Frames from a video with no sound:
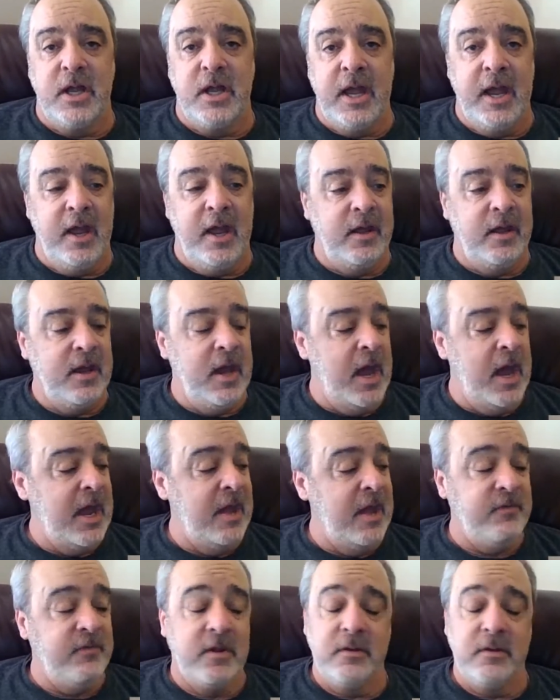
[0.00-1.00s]
I
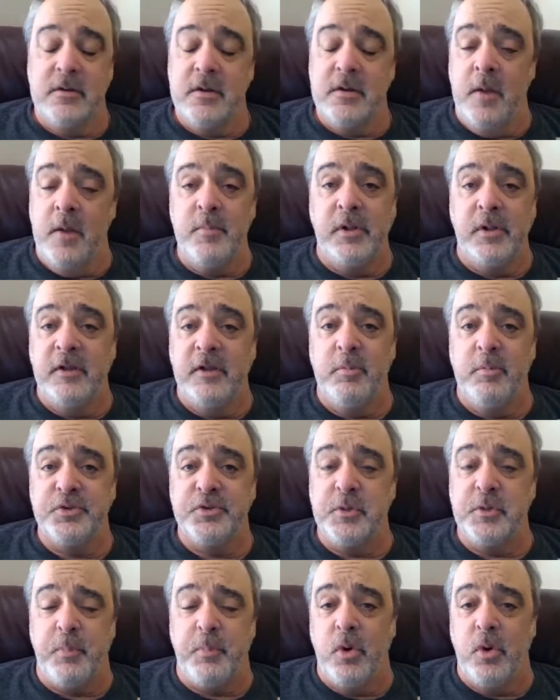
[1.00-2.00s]
have unbelievable
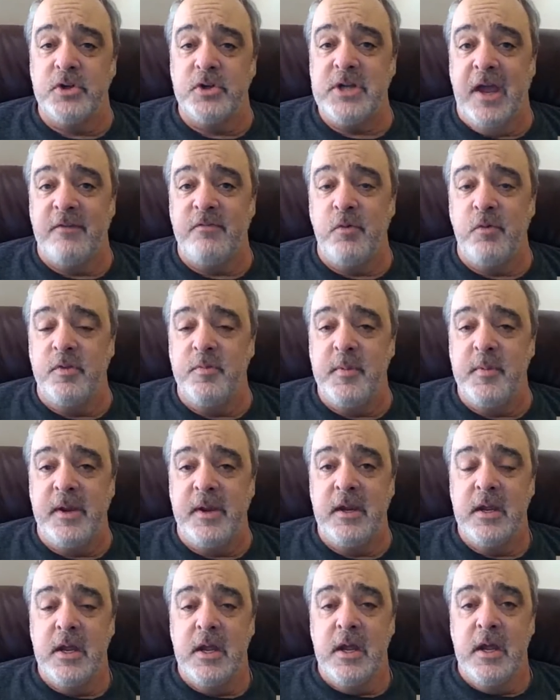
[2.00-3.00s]
support staff with
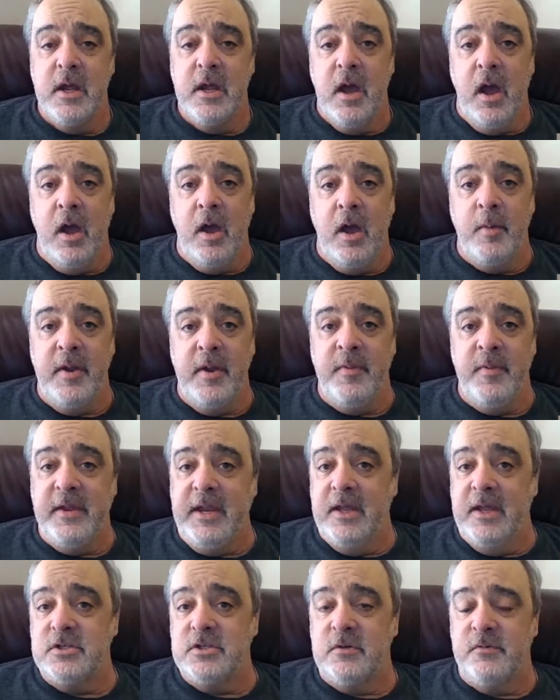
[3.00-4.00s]
me, and the
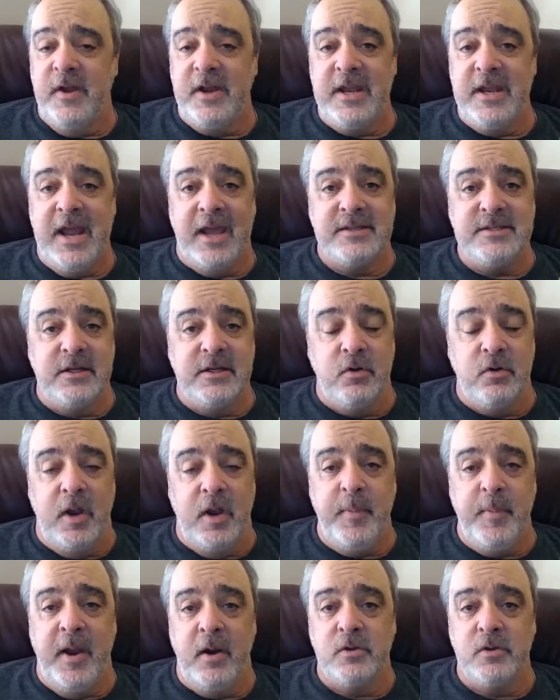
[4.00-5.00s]
kids are fantastic,
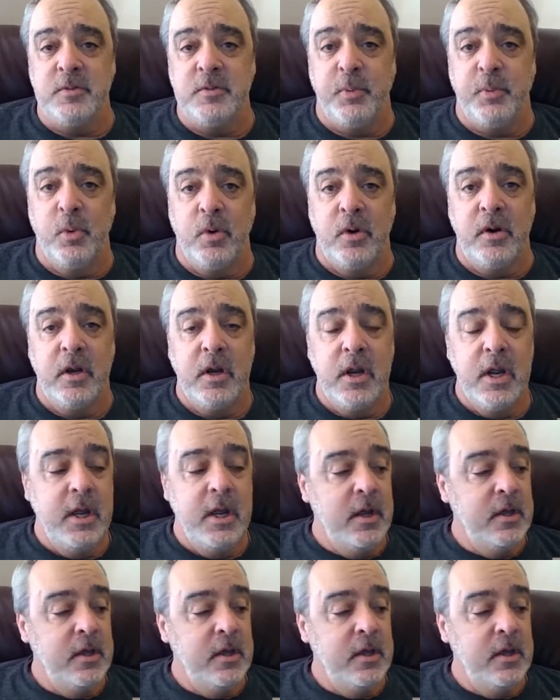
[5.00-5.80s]
great parent support.